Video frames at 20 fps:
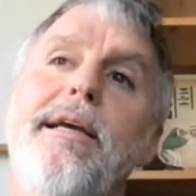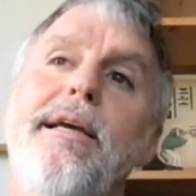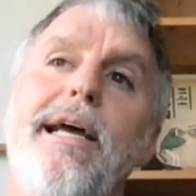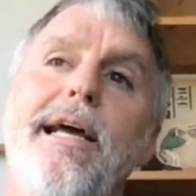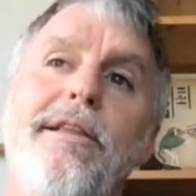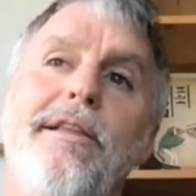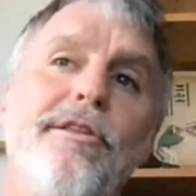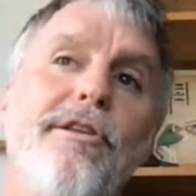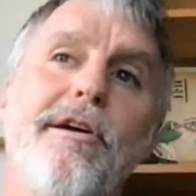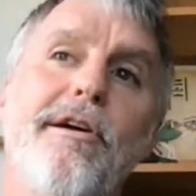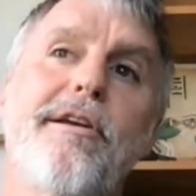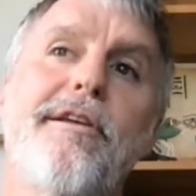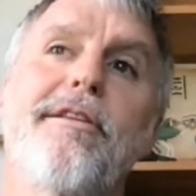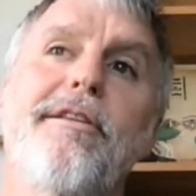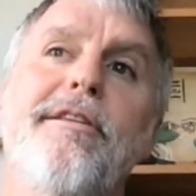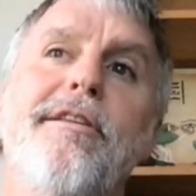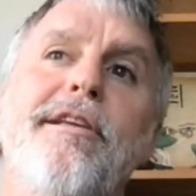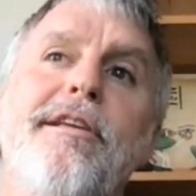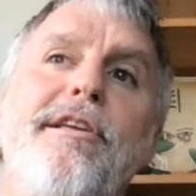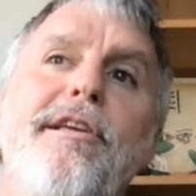And look,
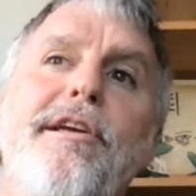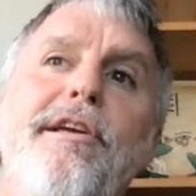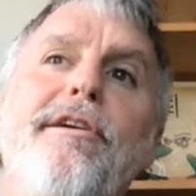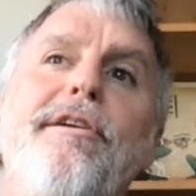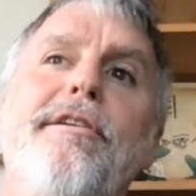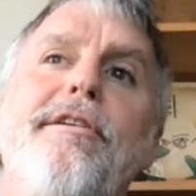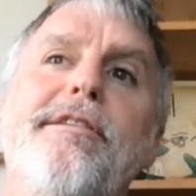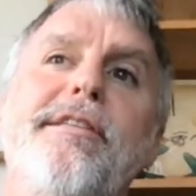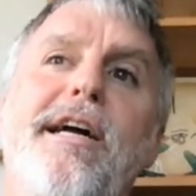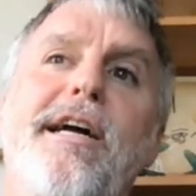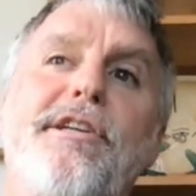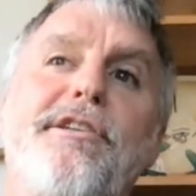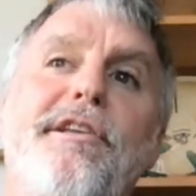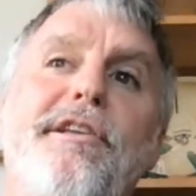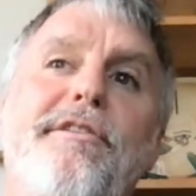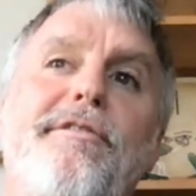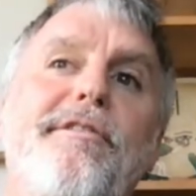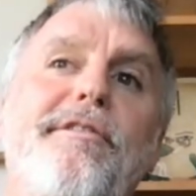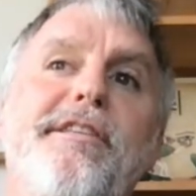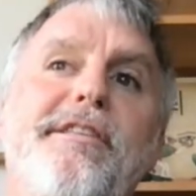the year is actually
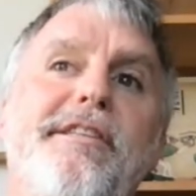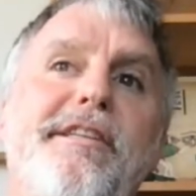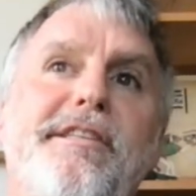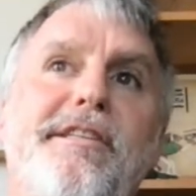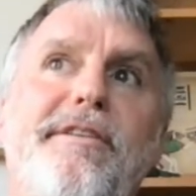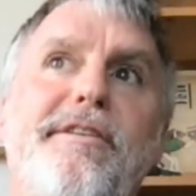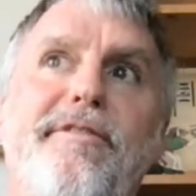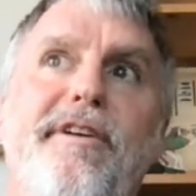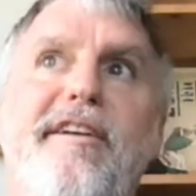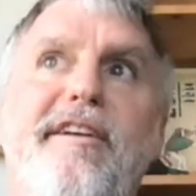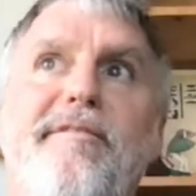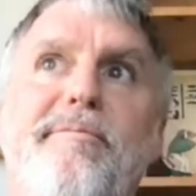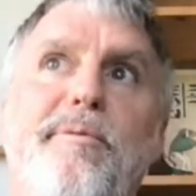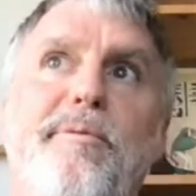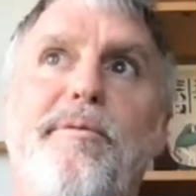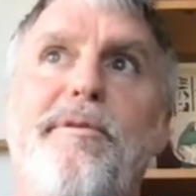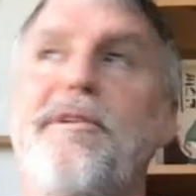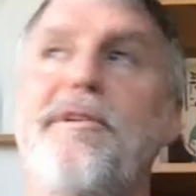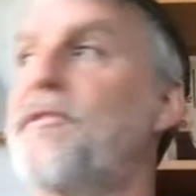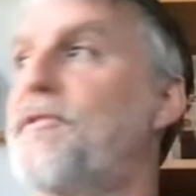
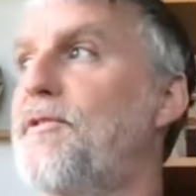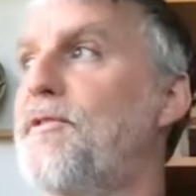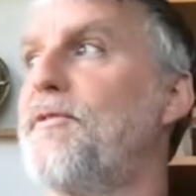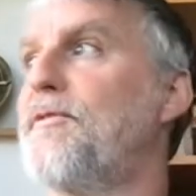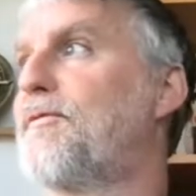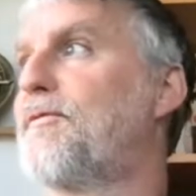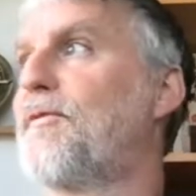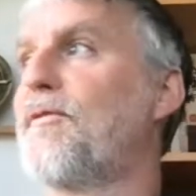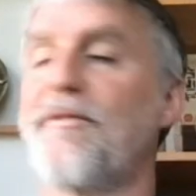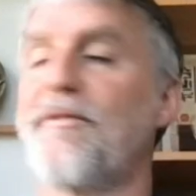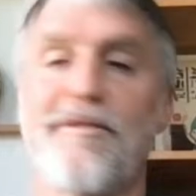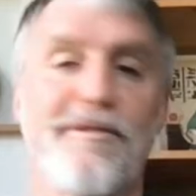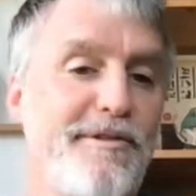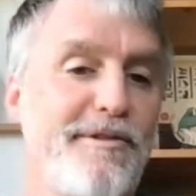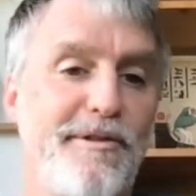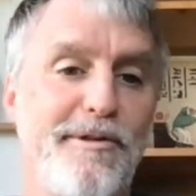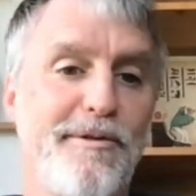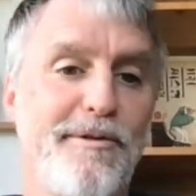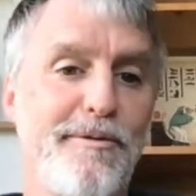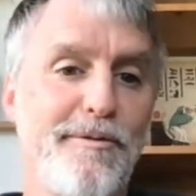
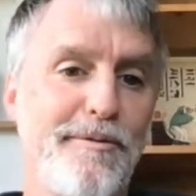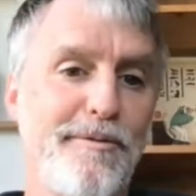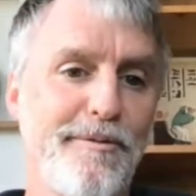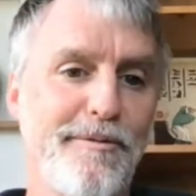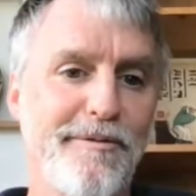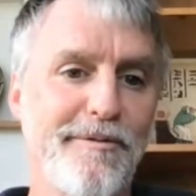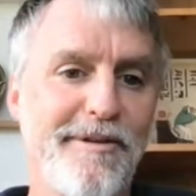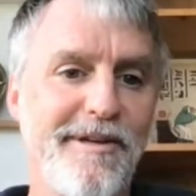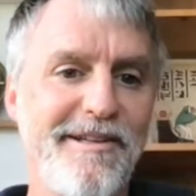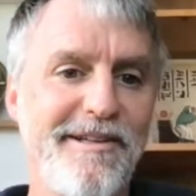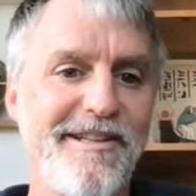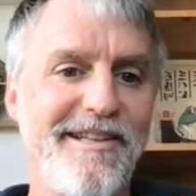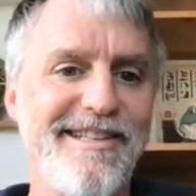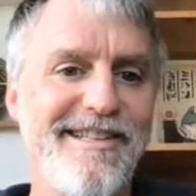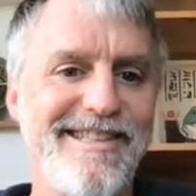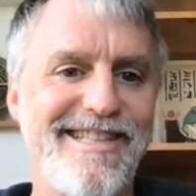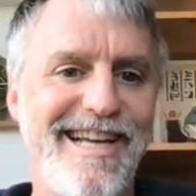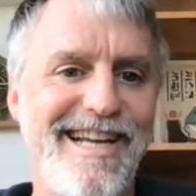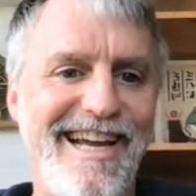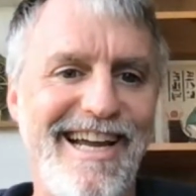
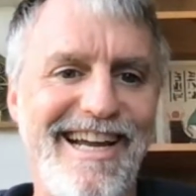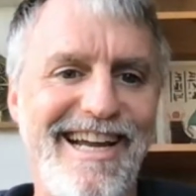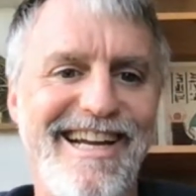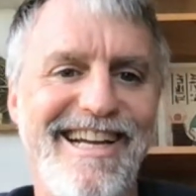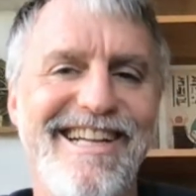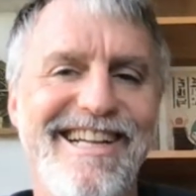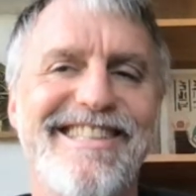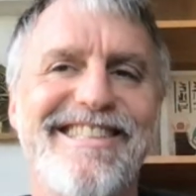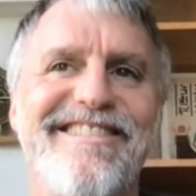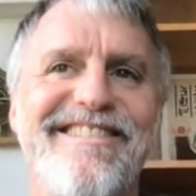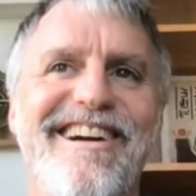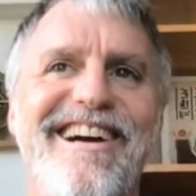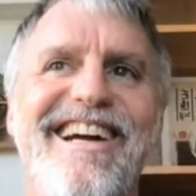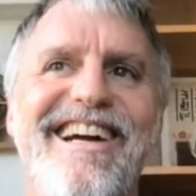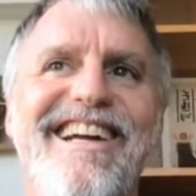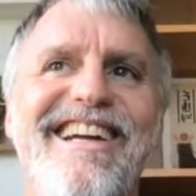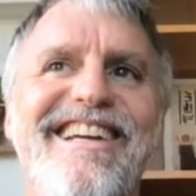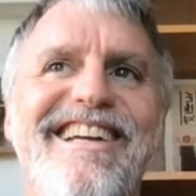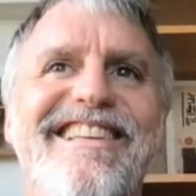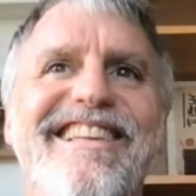365.242 days,
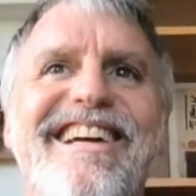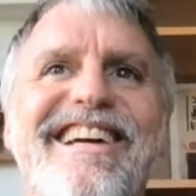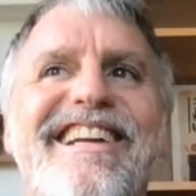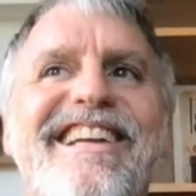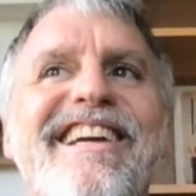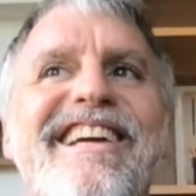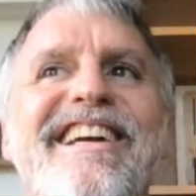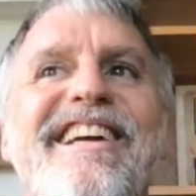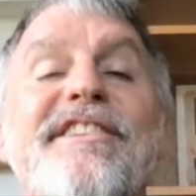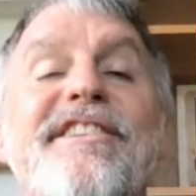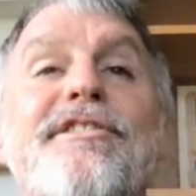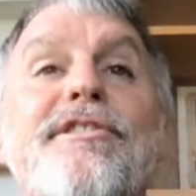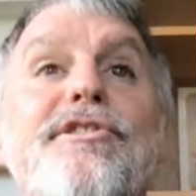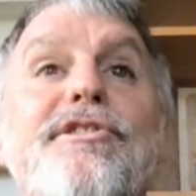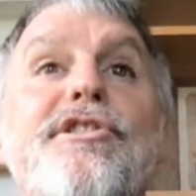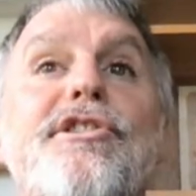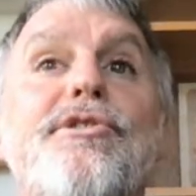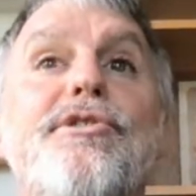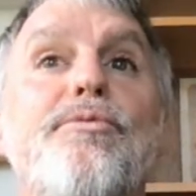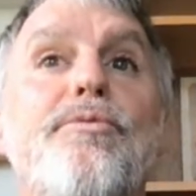right? And like, so it
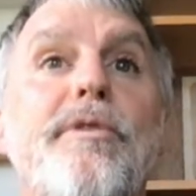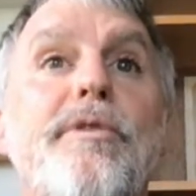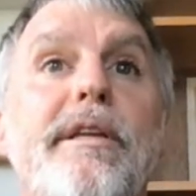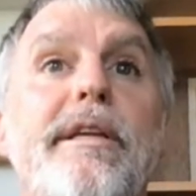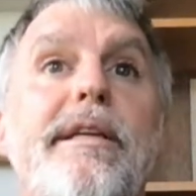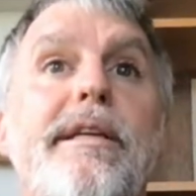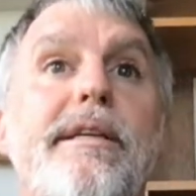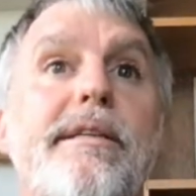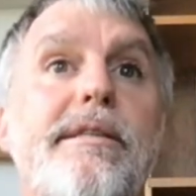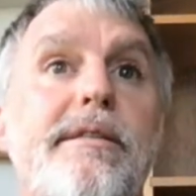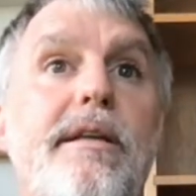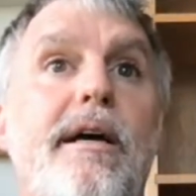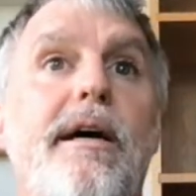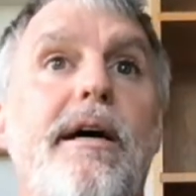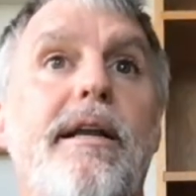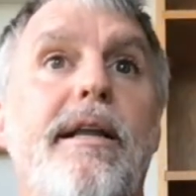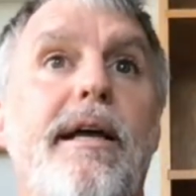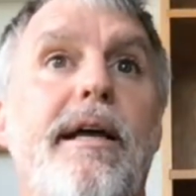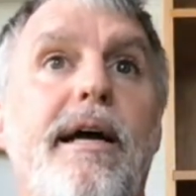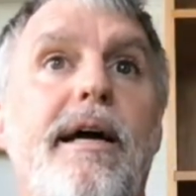just really does
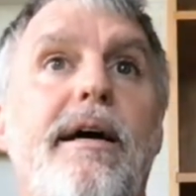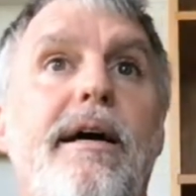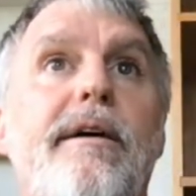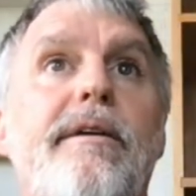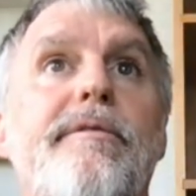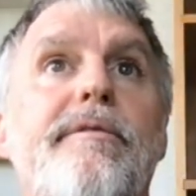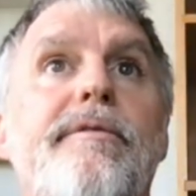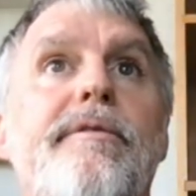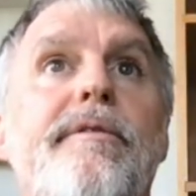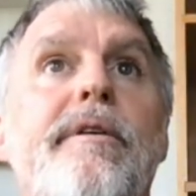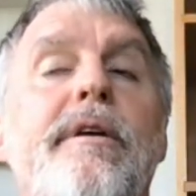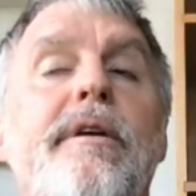not have